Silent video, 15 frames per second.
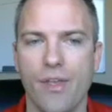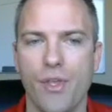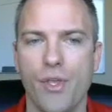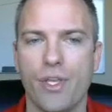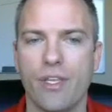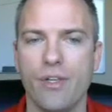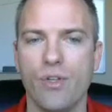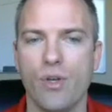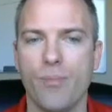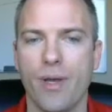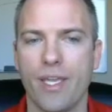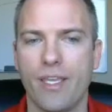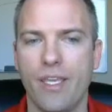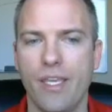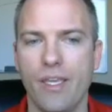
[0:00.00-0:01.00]
you can do it
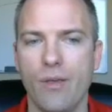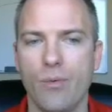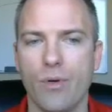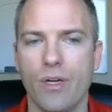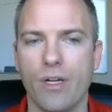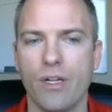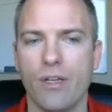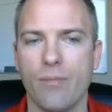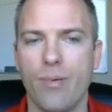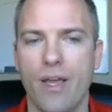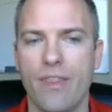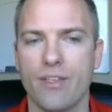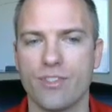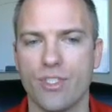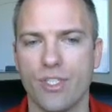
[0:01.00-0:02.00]
by keyword, by
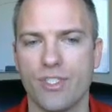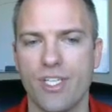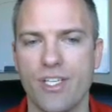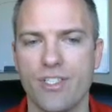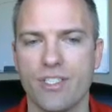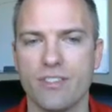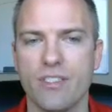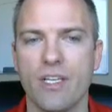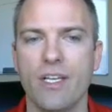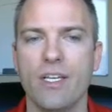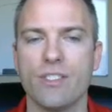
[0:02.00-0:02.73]
the search engines.